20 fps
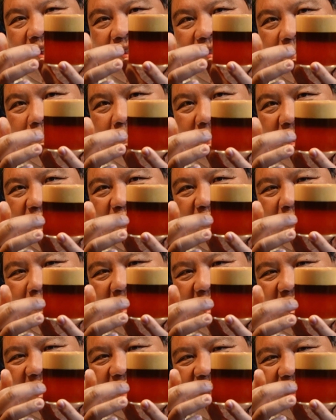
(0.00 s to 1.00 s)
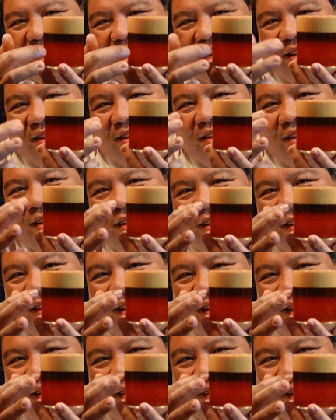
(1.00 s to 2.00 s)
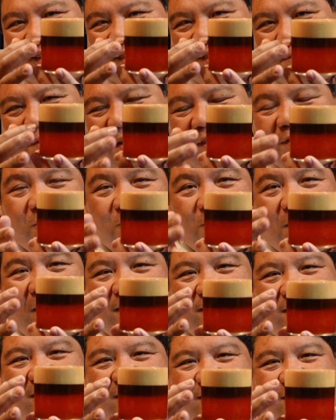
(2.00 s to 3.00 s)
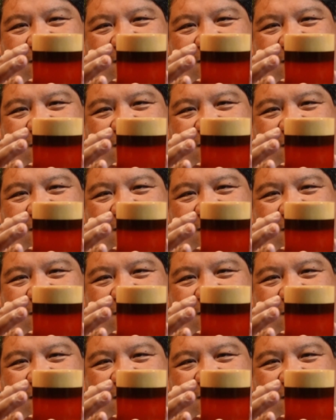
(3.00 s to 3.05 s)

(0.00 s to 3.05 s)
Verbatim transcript: The major melon, the espresso, and then